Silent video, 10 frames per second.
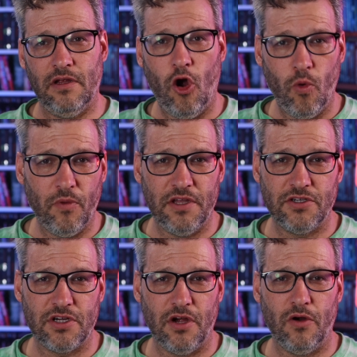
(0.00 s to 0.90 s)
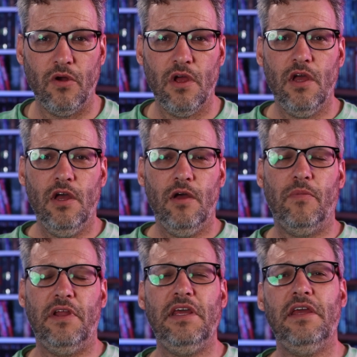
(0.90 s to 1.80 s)
Homeland show.
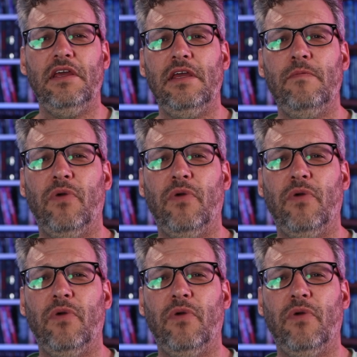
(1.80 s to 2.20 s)
But he